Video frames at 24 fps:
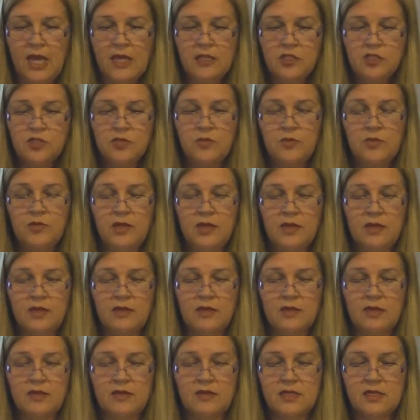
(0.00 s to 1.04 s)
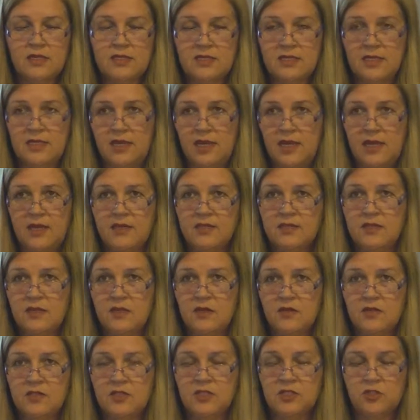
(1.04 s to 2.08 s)
And to me, this case
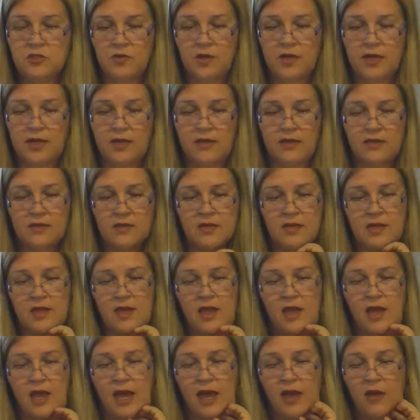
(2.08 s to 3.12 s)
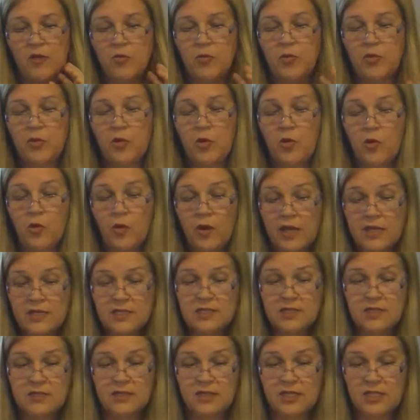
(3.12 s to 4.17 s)
illustrates how
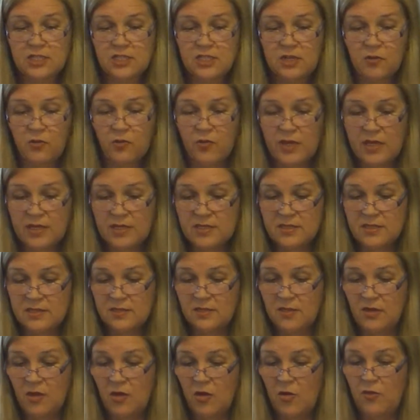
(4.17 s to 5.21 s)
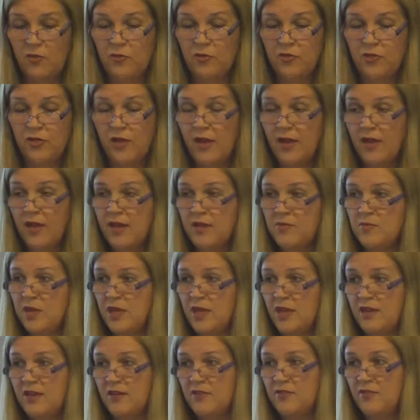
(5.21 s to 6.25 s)
procrastination, waste of time,
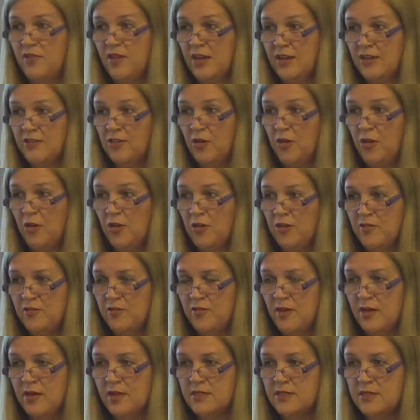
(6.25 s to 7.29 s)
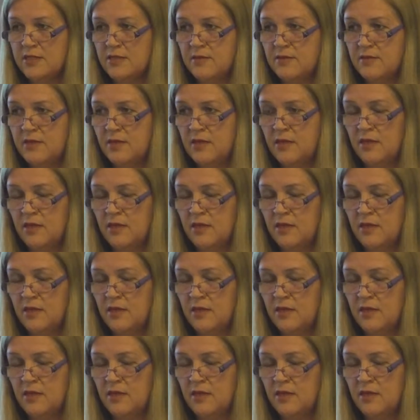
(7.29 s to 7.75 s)
can affect all of us.